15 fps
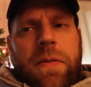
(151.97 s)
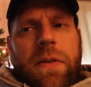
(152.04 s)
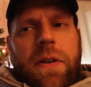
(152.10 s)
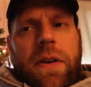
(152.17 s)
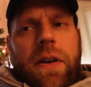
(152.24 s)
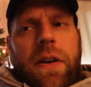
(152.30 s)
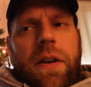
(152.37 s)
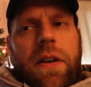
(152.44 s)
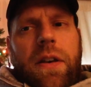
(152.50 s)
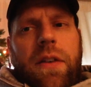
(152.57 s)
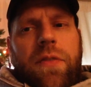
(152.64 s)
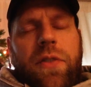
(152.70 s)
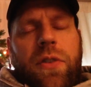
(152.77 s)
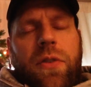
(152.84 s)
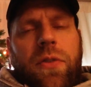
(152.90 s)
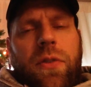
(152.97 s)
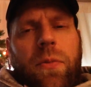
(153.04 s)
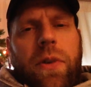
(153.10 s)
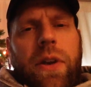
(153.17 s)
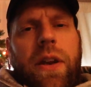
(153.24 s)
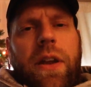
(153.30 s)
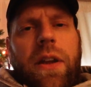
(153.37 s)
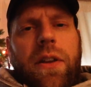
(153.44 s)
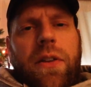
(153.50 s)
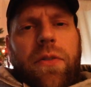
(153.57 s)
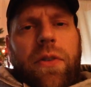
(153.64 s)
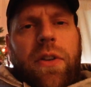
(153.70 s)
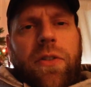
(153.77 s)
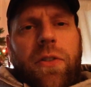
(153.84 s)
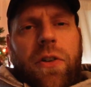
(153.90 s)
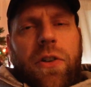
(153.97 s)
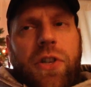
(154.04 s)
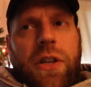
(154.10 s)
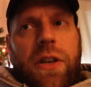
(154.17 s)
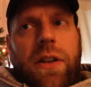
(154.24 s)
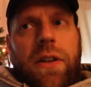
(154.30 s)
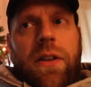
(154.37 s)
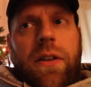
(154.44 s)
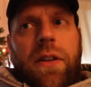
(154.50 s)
If you do some reading and you research it,